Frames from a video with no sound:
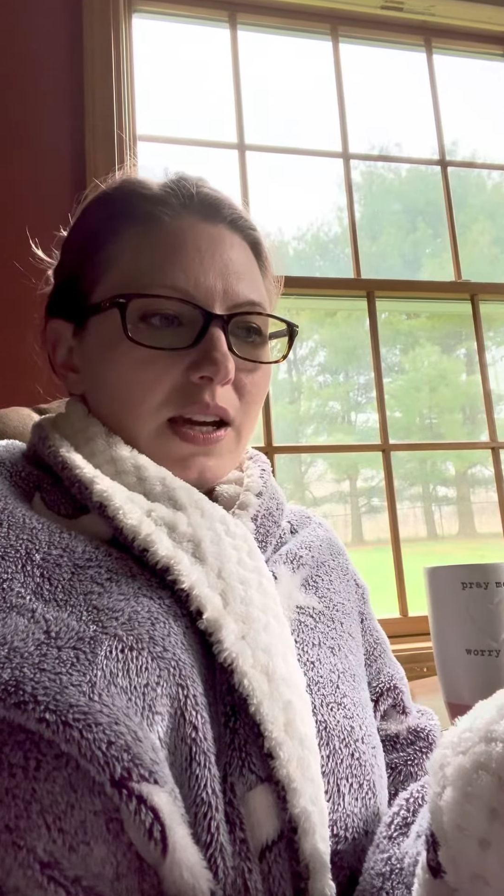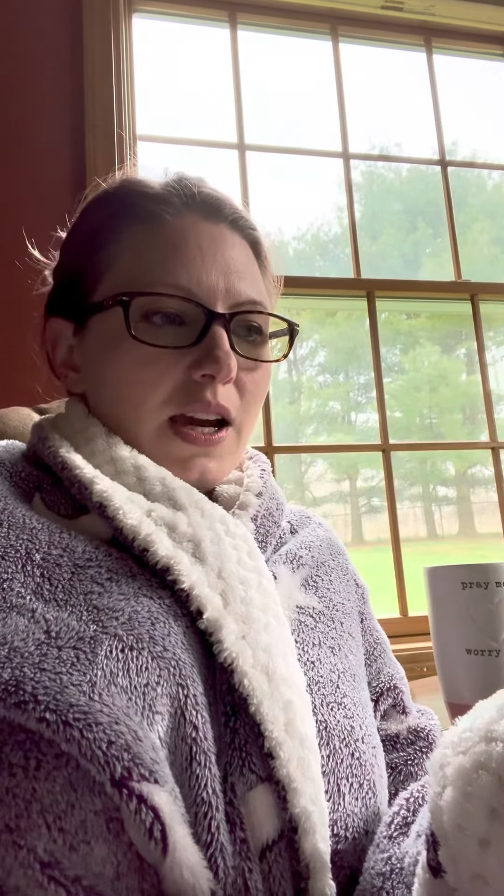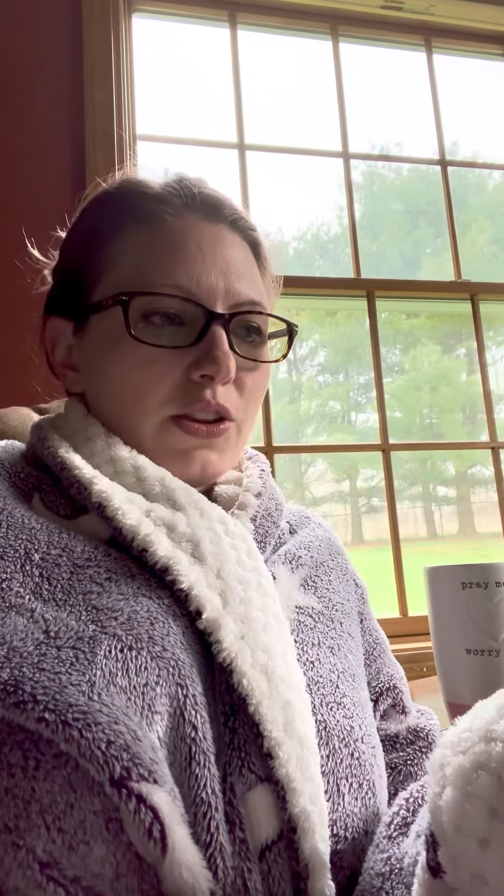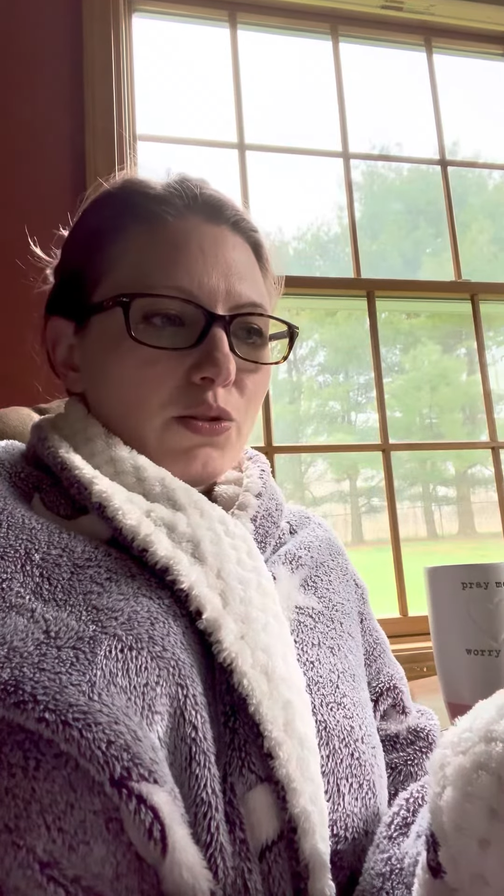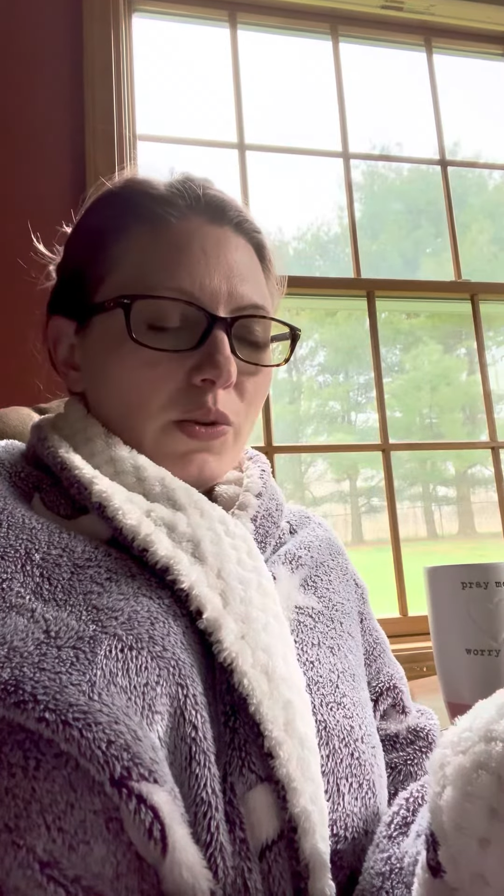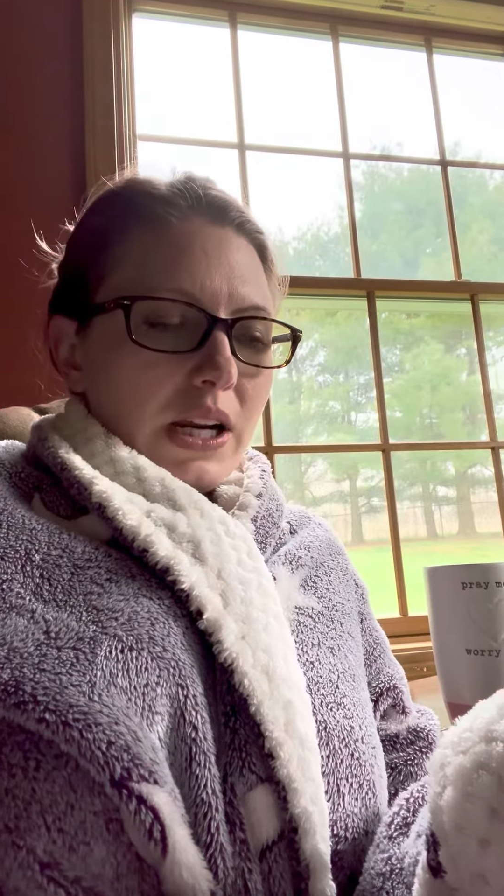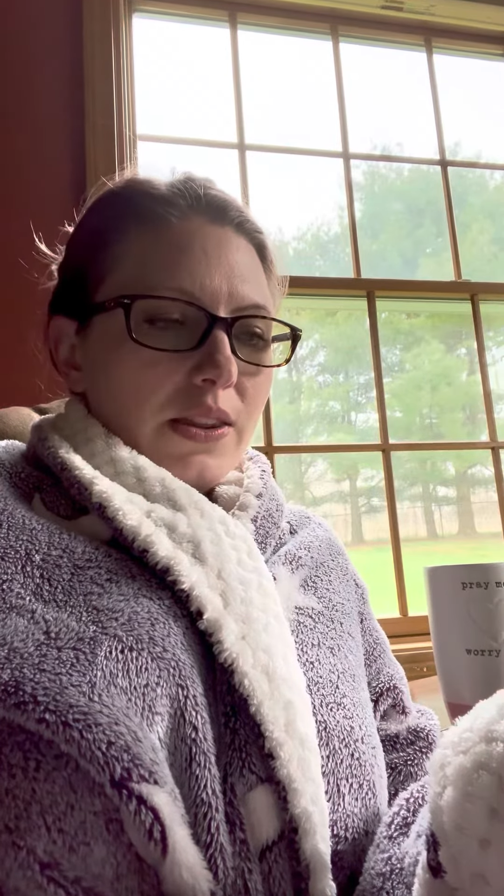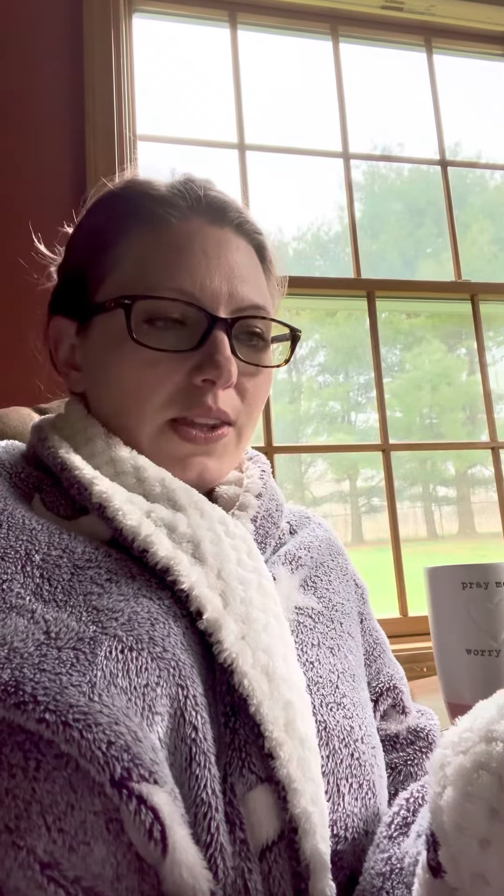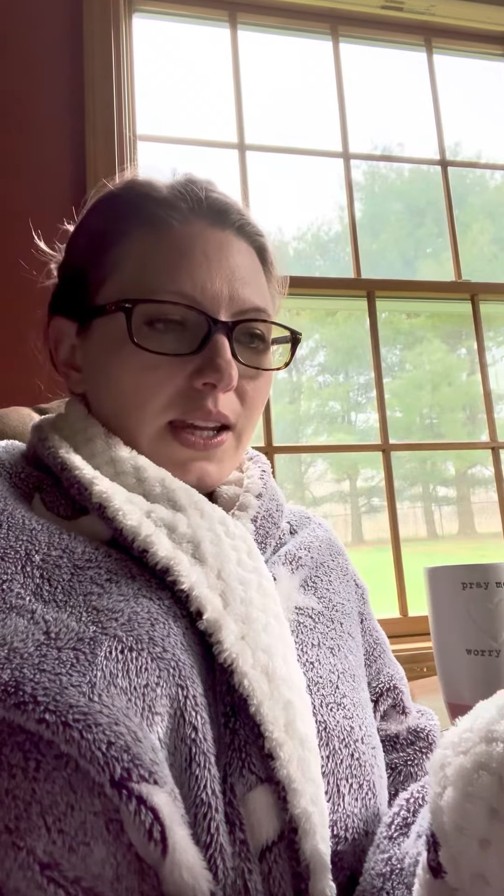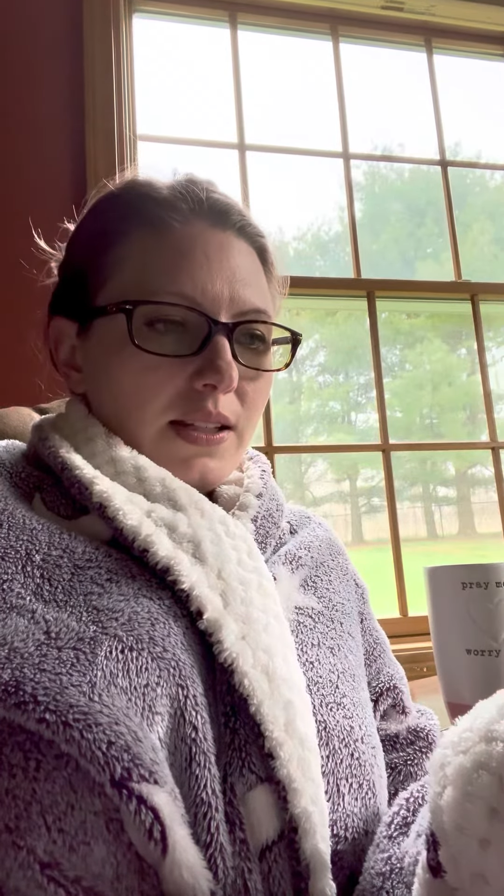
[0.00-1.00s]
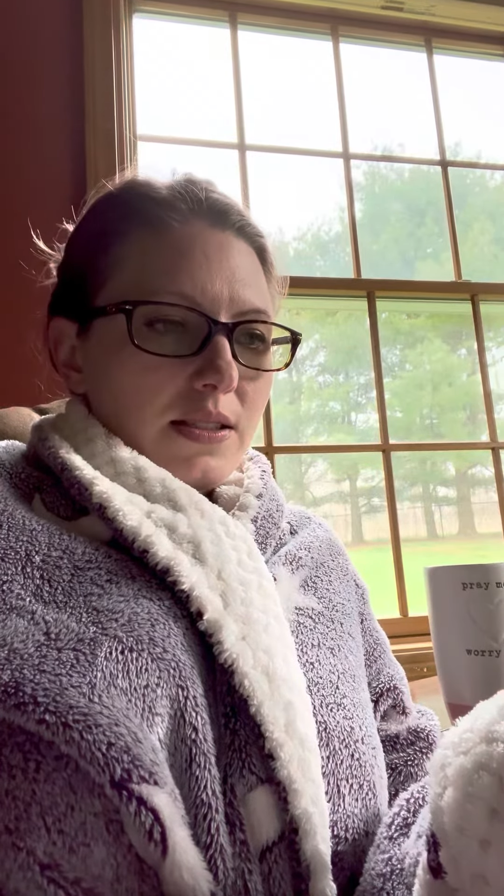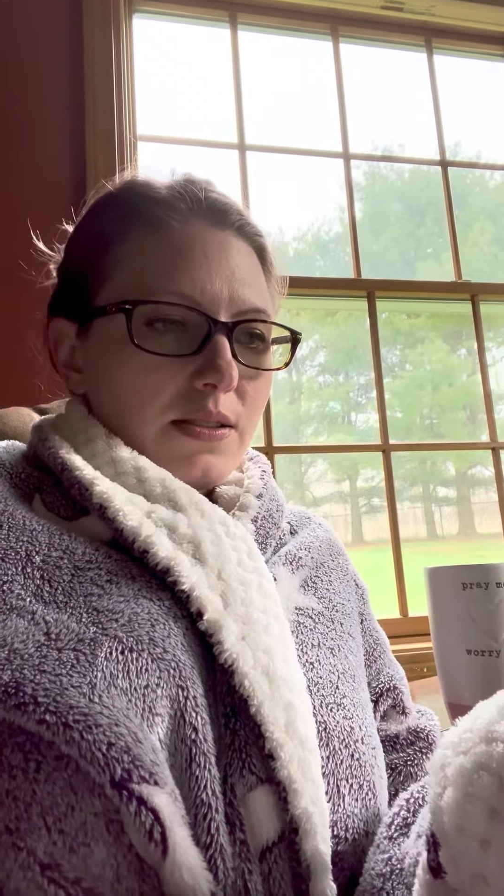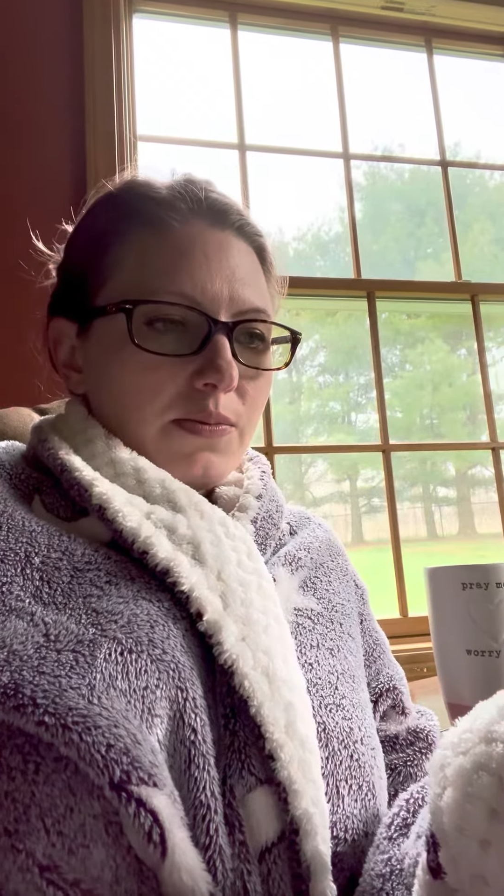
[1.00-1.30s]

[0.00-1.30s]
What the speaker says: on the right things.